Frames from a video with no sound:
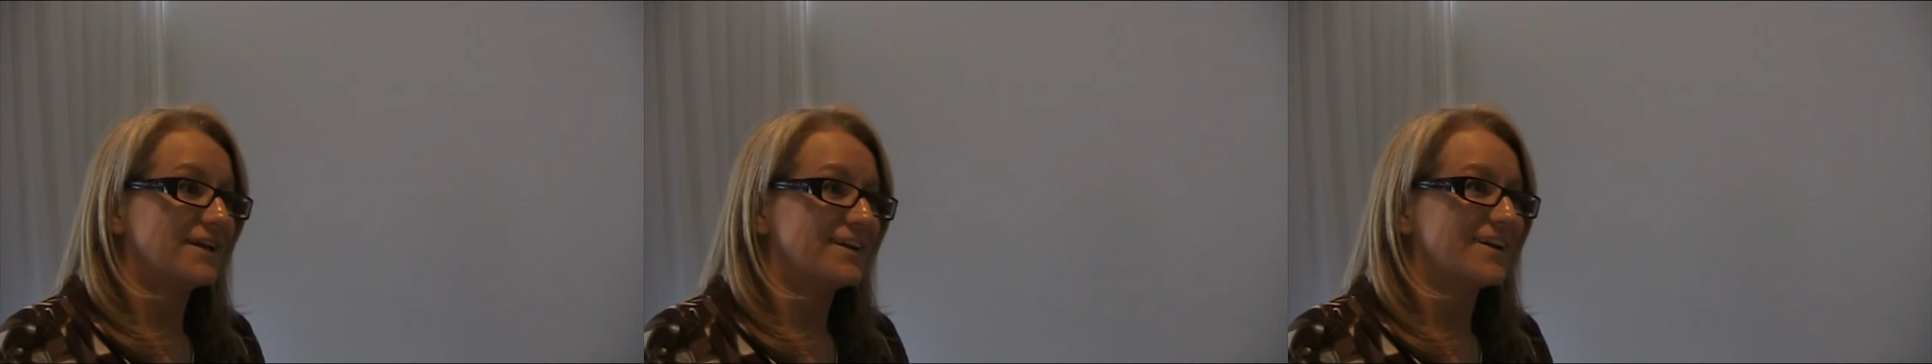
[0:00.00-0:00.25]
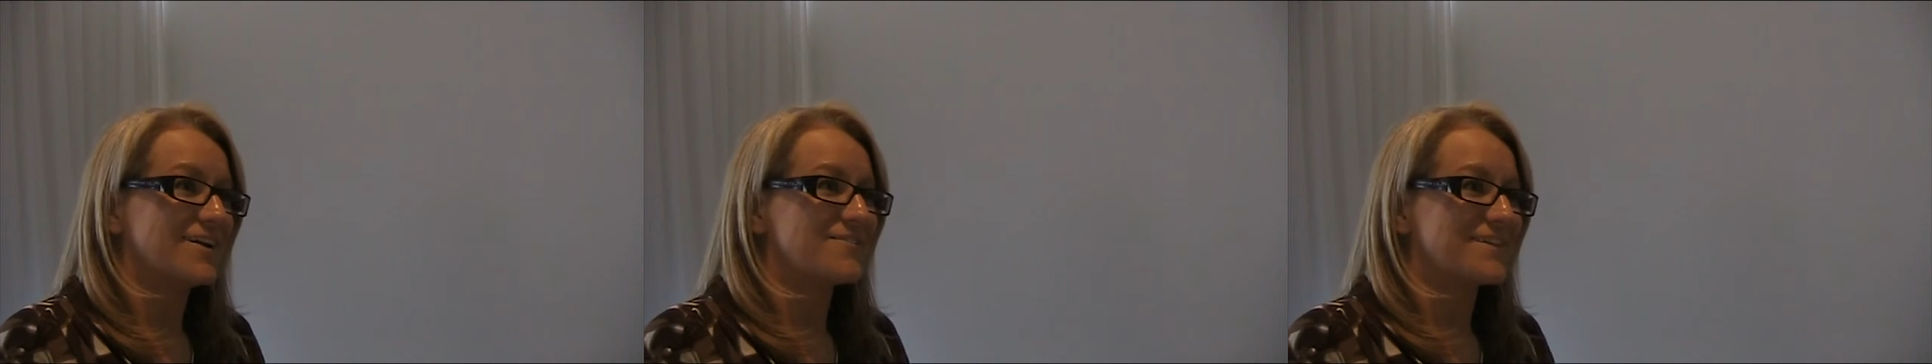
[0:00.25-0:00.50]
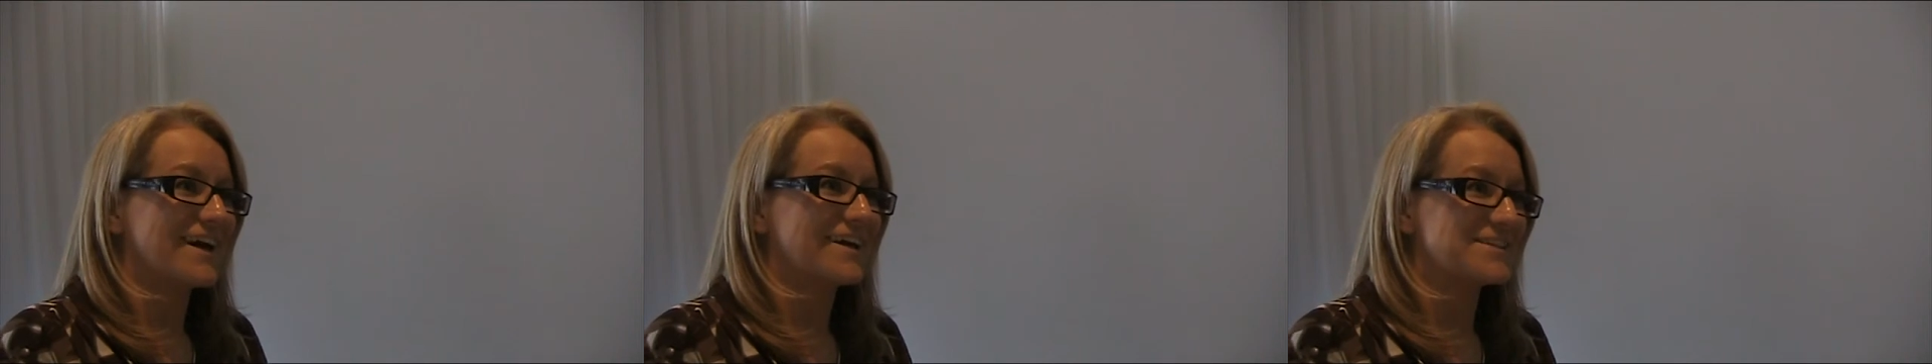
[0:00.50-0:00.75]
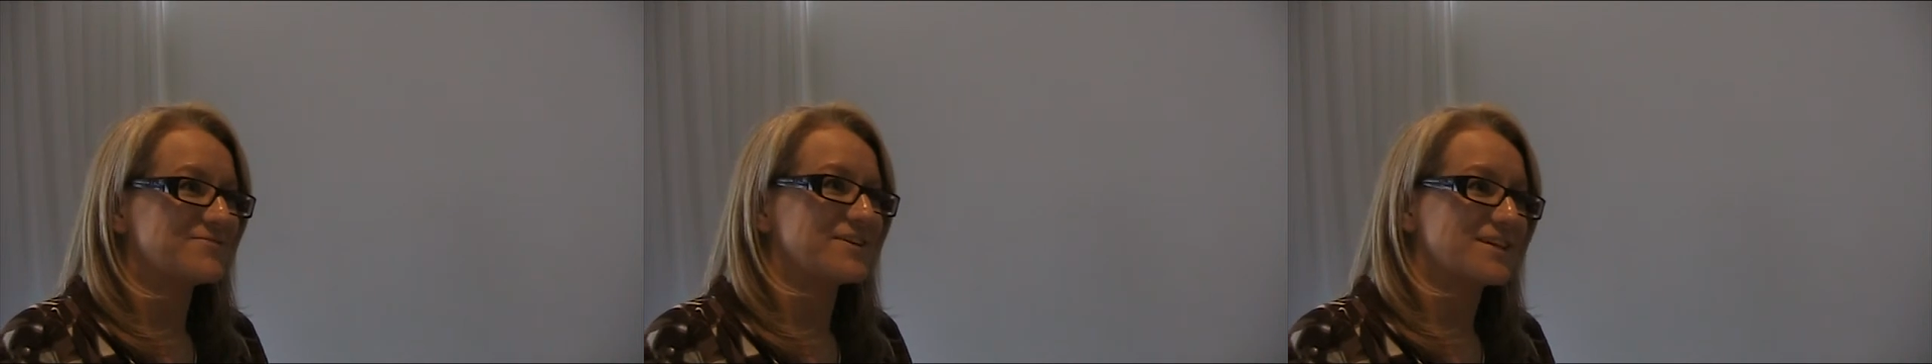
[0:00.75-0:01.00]
and a lot of that
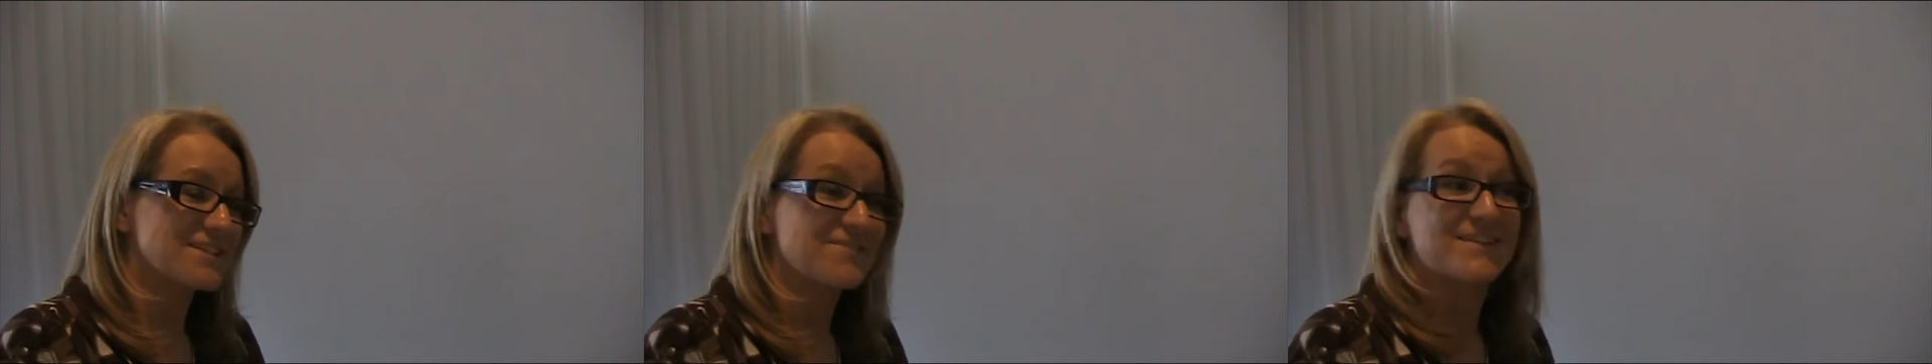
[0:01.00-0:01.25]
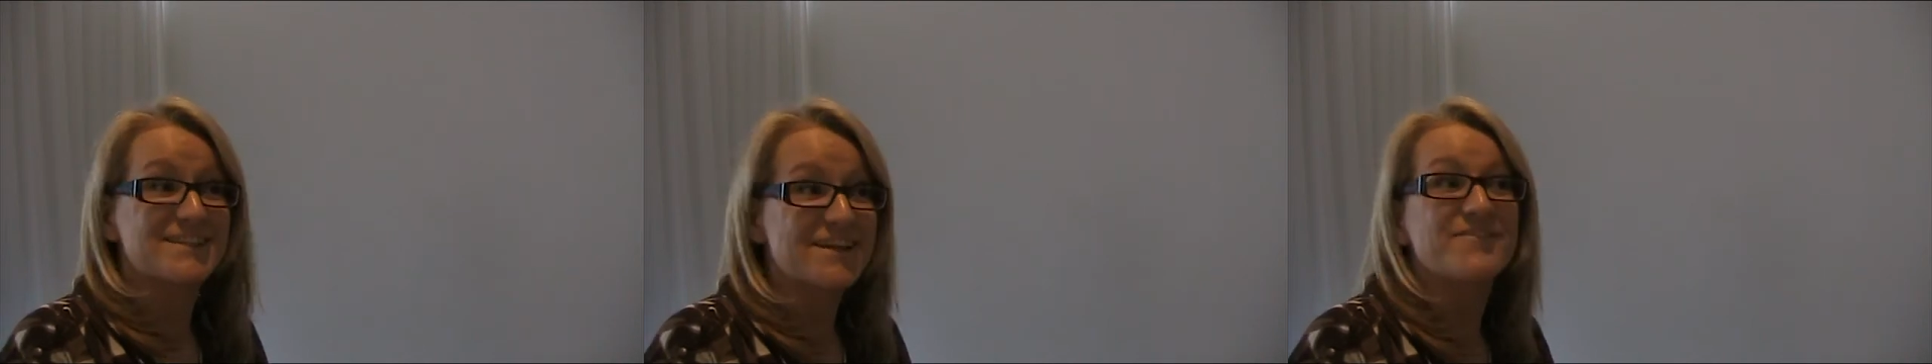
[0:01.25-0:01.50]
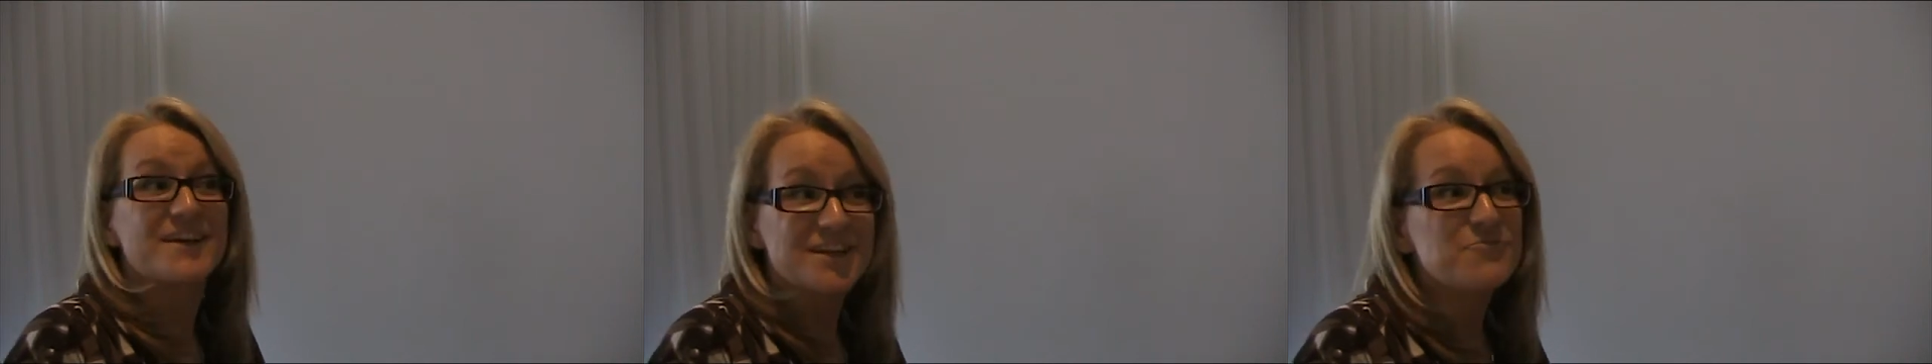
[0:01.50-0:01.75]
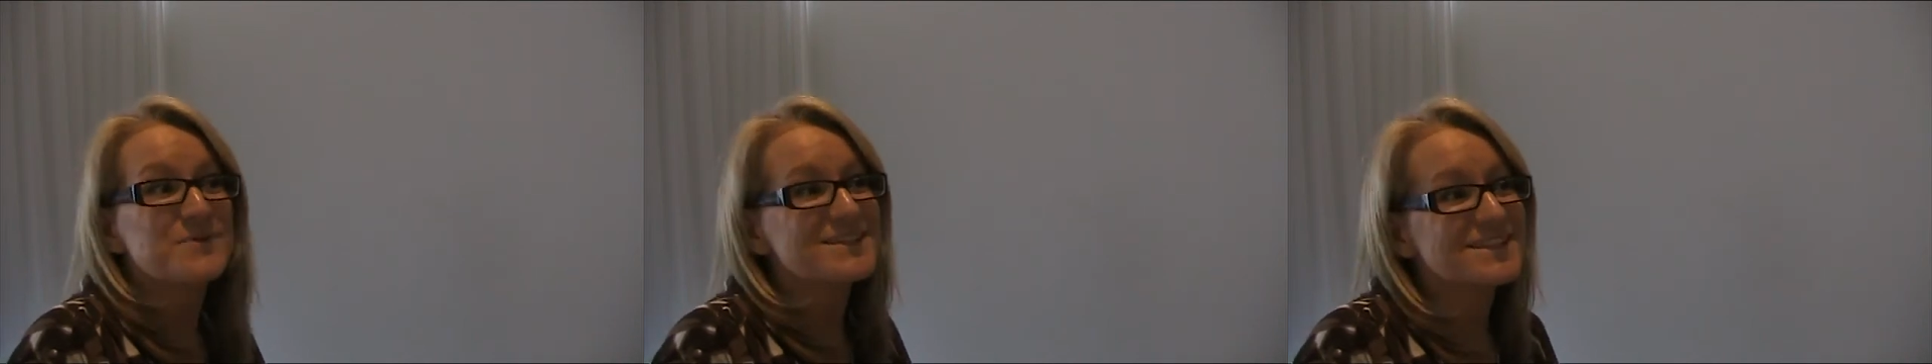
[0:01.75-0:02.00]
is because of the stuff that
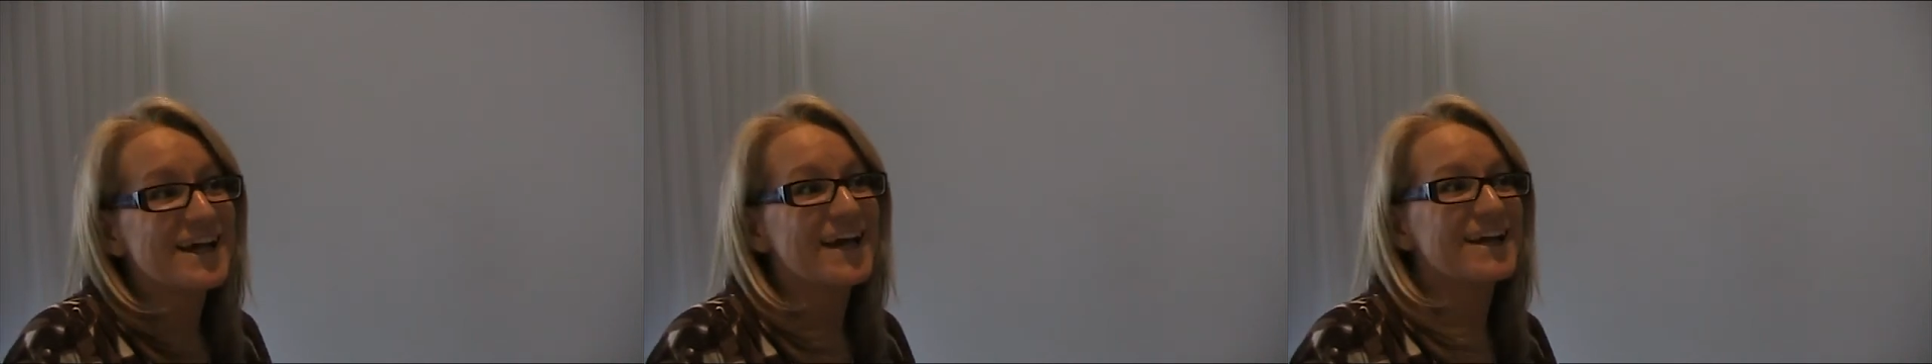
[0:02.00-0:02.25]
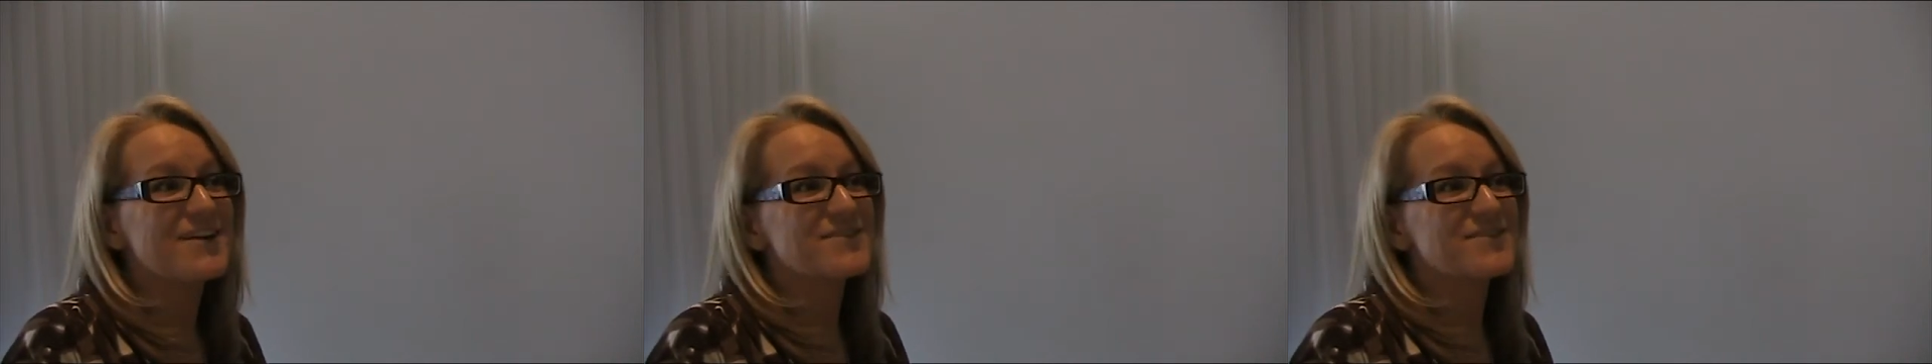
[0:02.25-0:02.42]
you've been saying